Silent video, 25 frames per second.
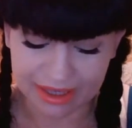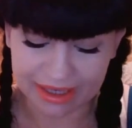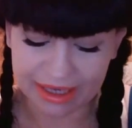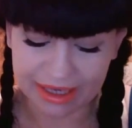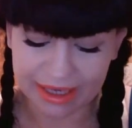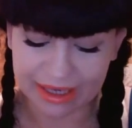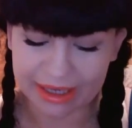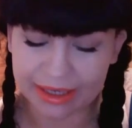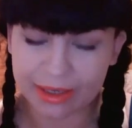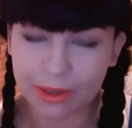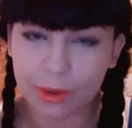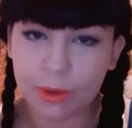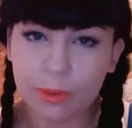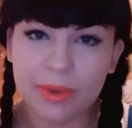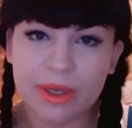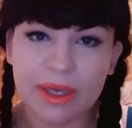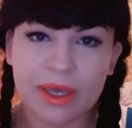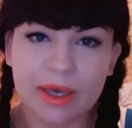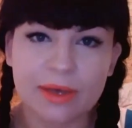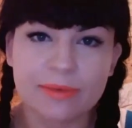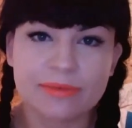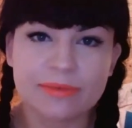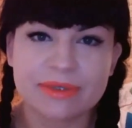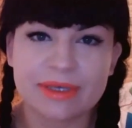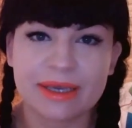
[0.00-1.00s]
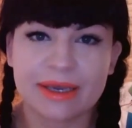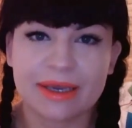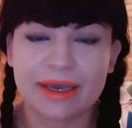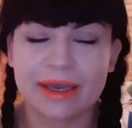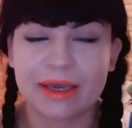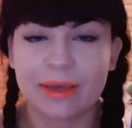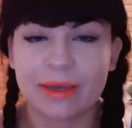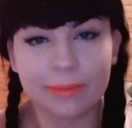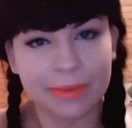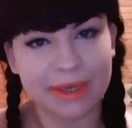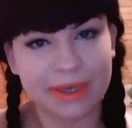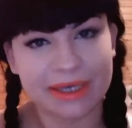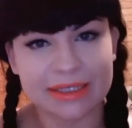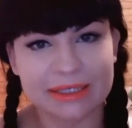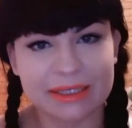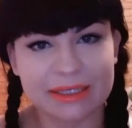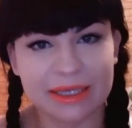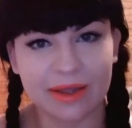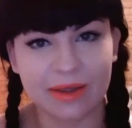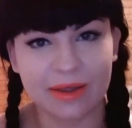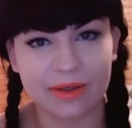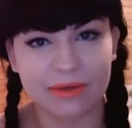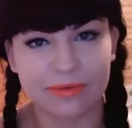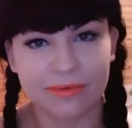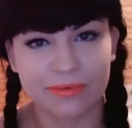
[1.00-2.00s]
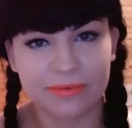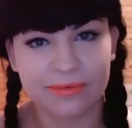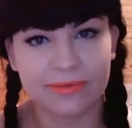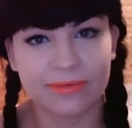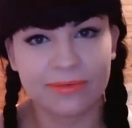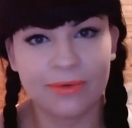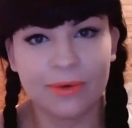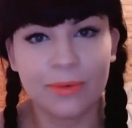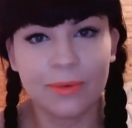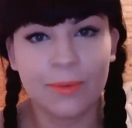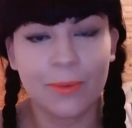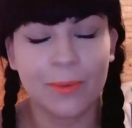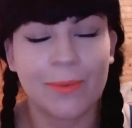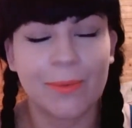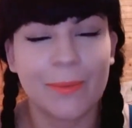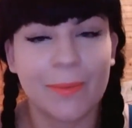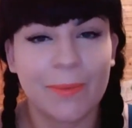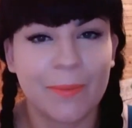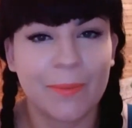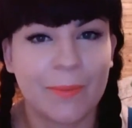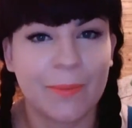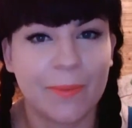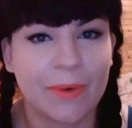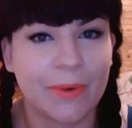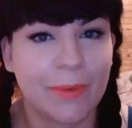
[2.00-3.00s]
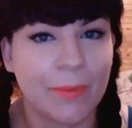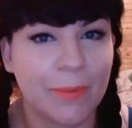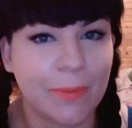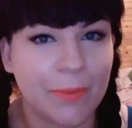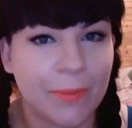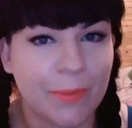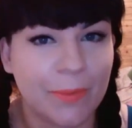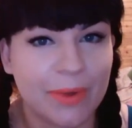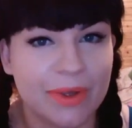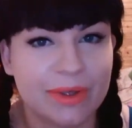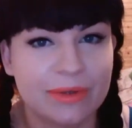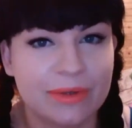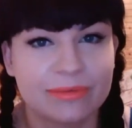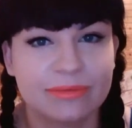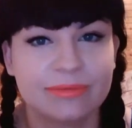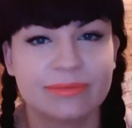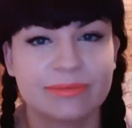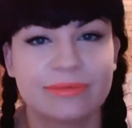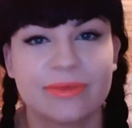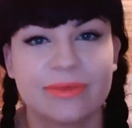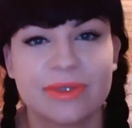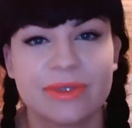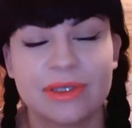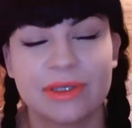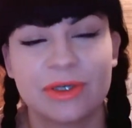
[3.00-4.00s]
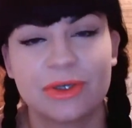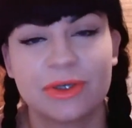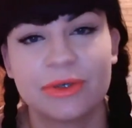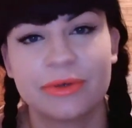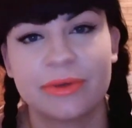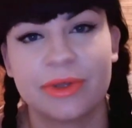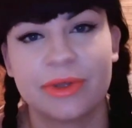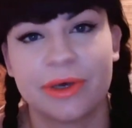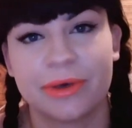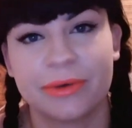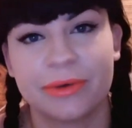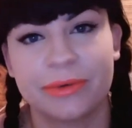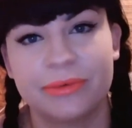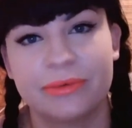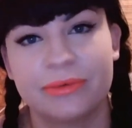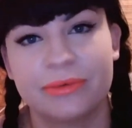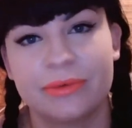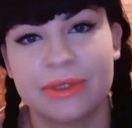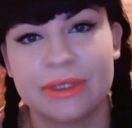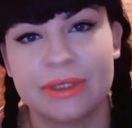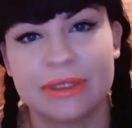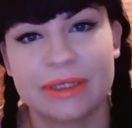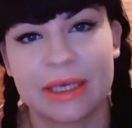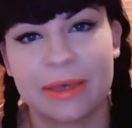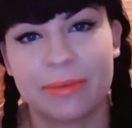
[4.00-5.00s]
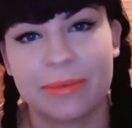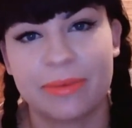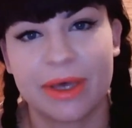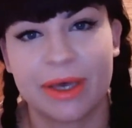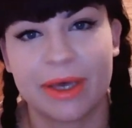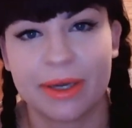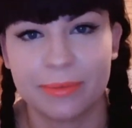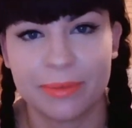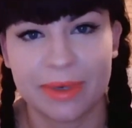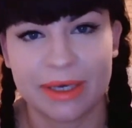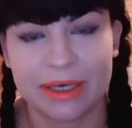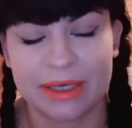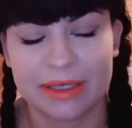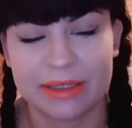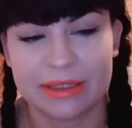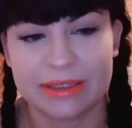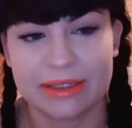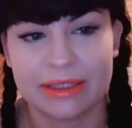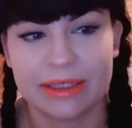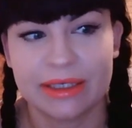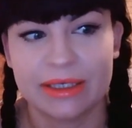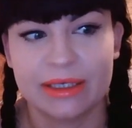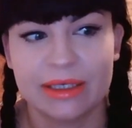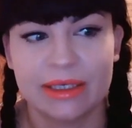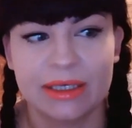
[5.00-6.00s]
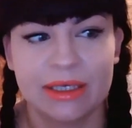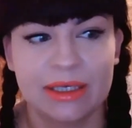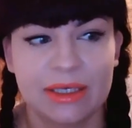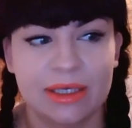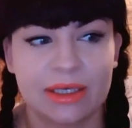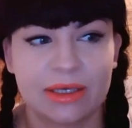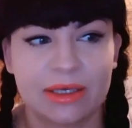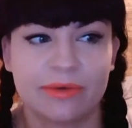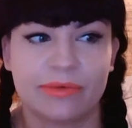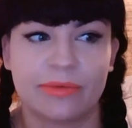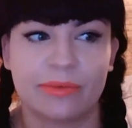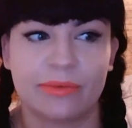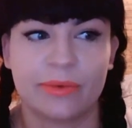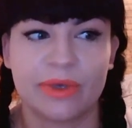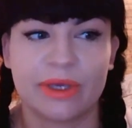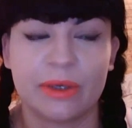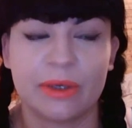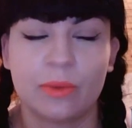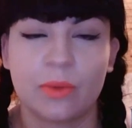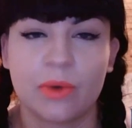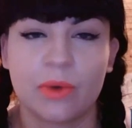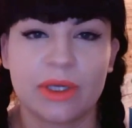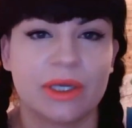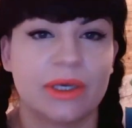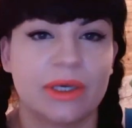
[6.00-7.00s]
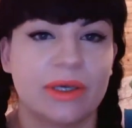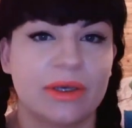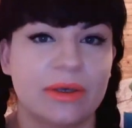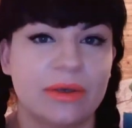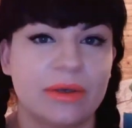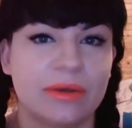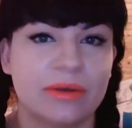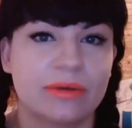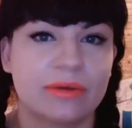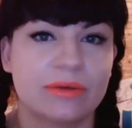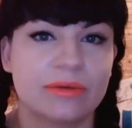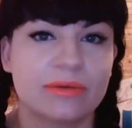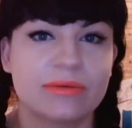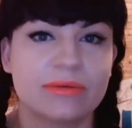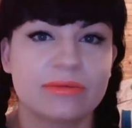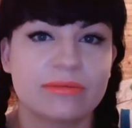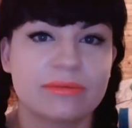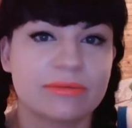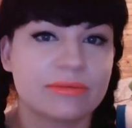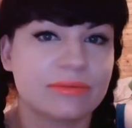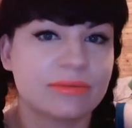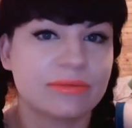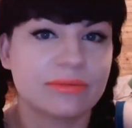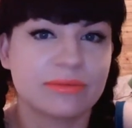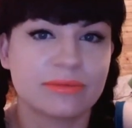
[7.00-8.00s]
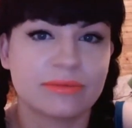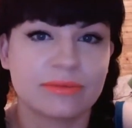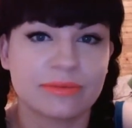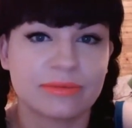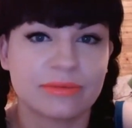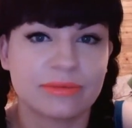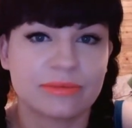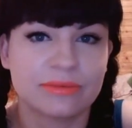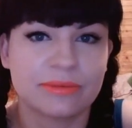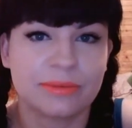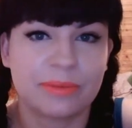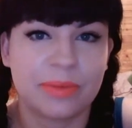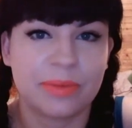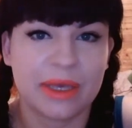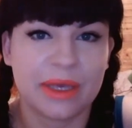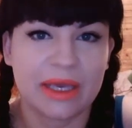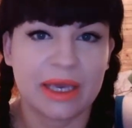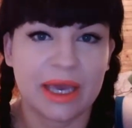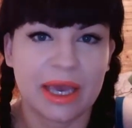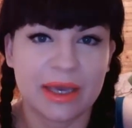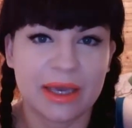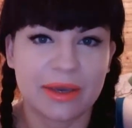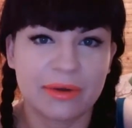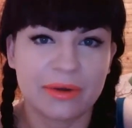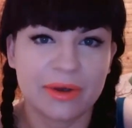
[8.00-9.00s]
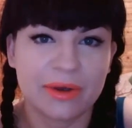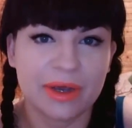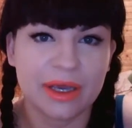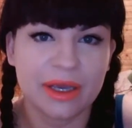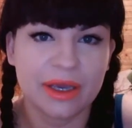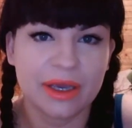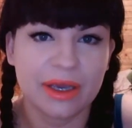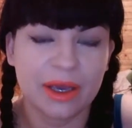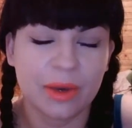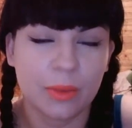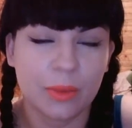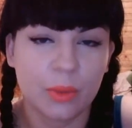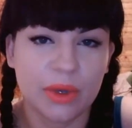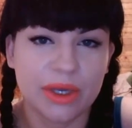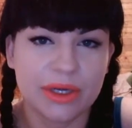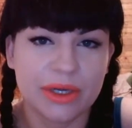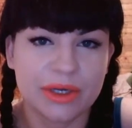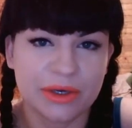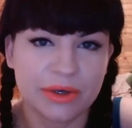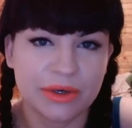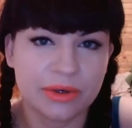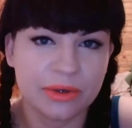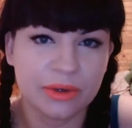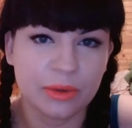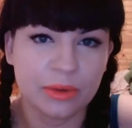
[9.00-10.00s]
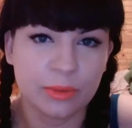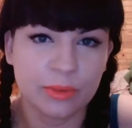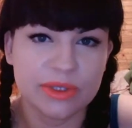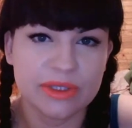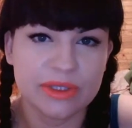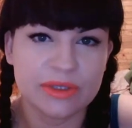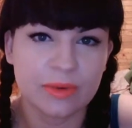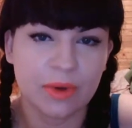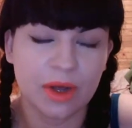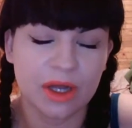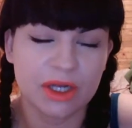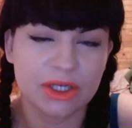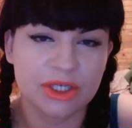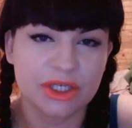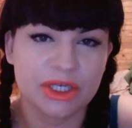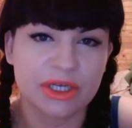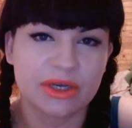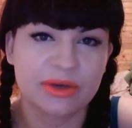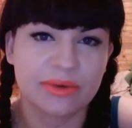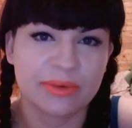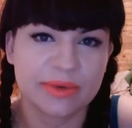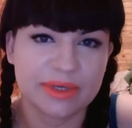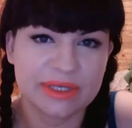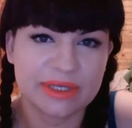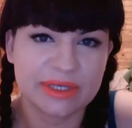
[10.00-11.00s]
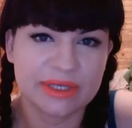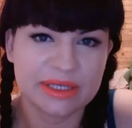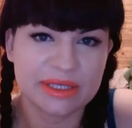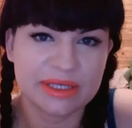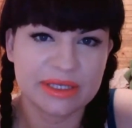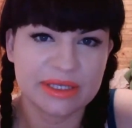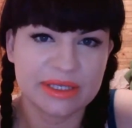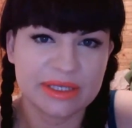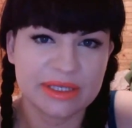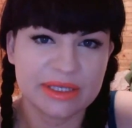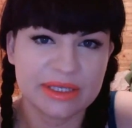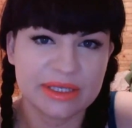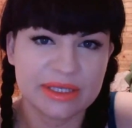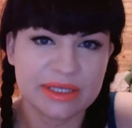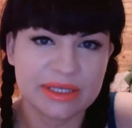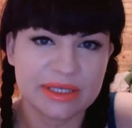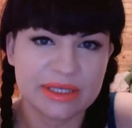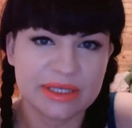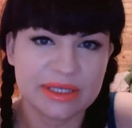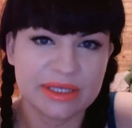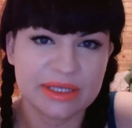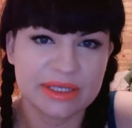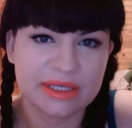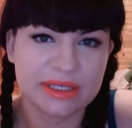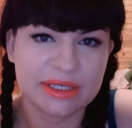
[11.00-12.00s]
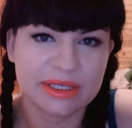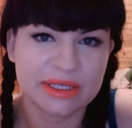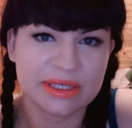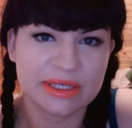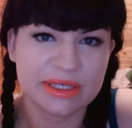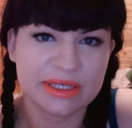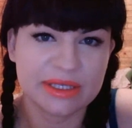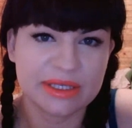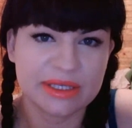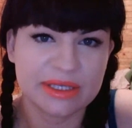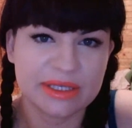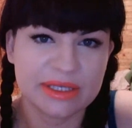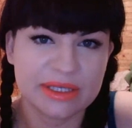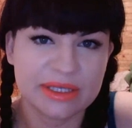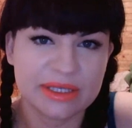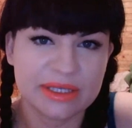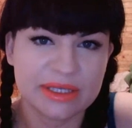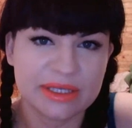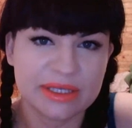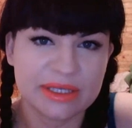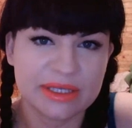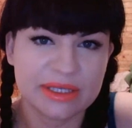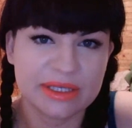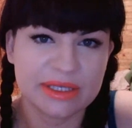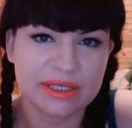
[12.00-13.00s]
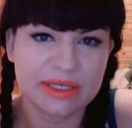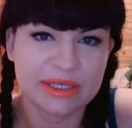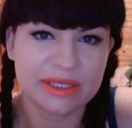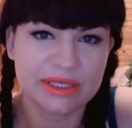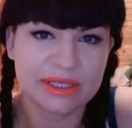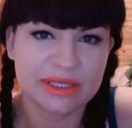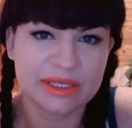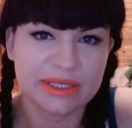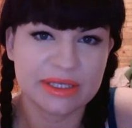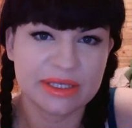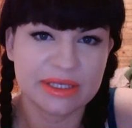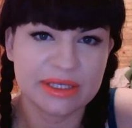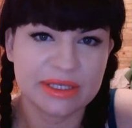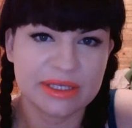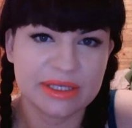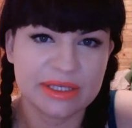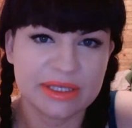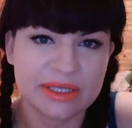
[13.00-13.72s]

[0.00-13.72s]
hate you because I hate myself. Whoa. It's true though. Let's keep that in mind. We want to be angry and we don't, and we squash it and we swallow it, it becomes into I hate myself.